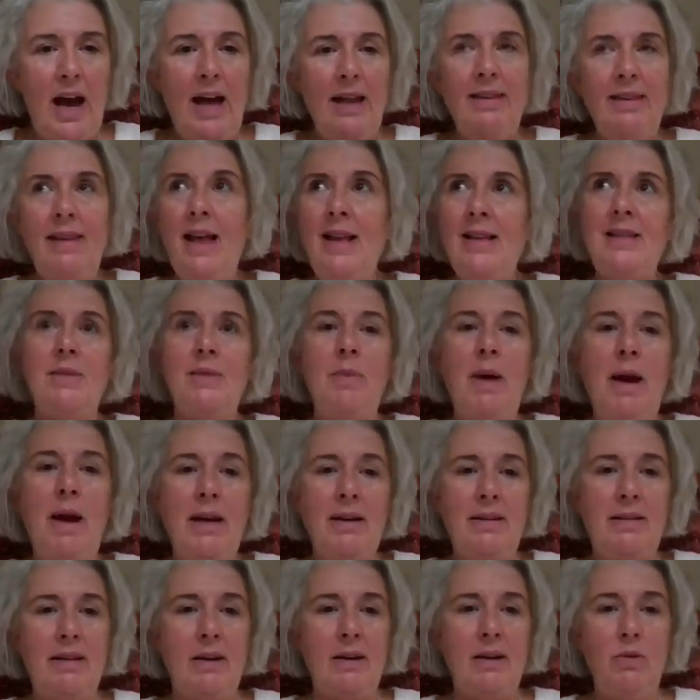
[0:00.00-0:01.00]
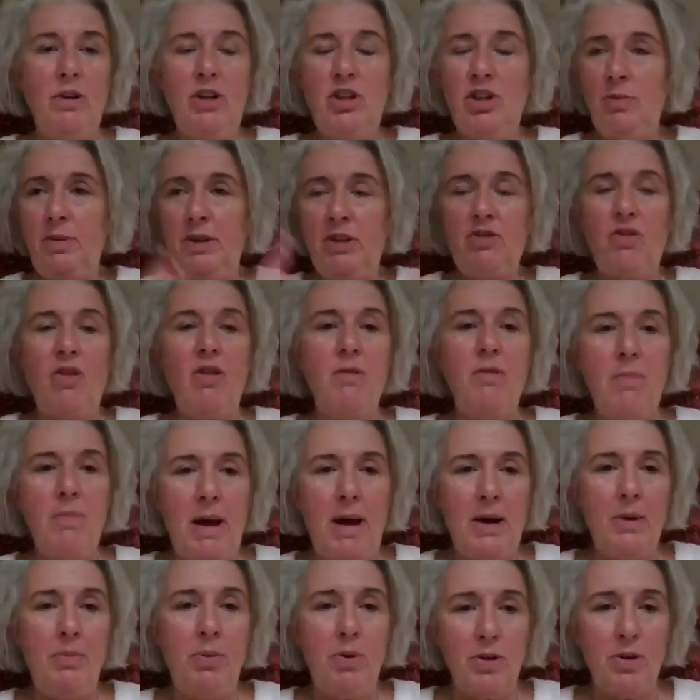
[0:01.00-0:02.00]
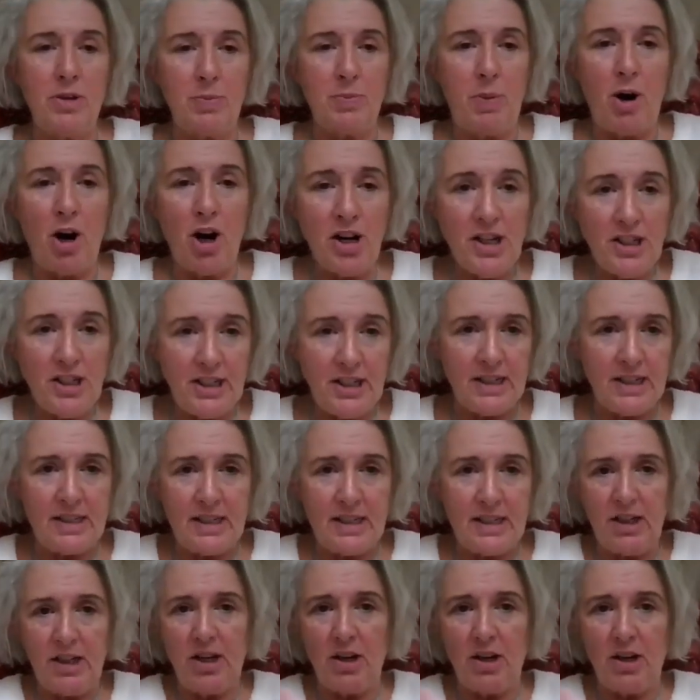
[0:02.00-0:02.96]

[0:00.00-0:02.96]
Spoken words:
And that's amazing. We should be throwing menopause parties,